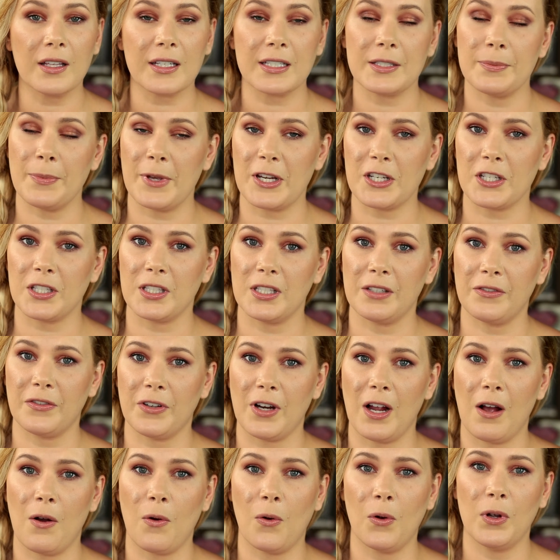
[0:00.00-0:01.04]
especially
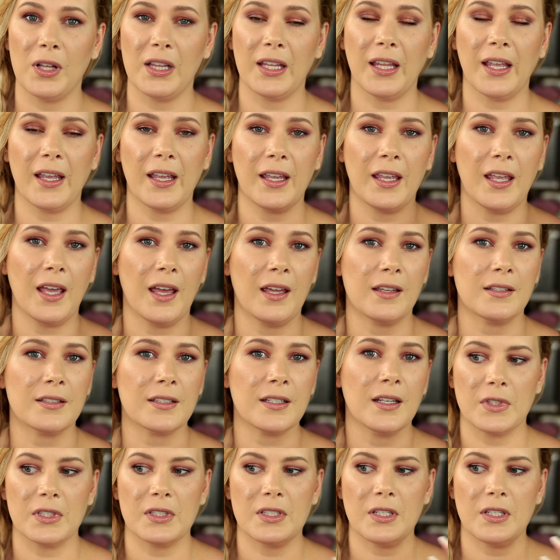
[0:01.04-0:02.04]
for how oily I get.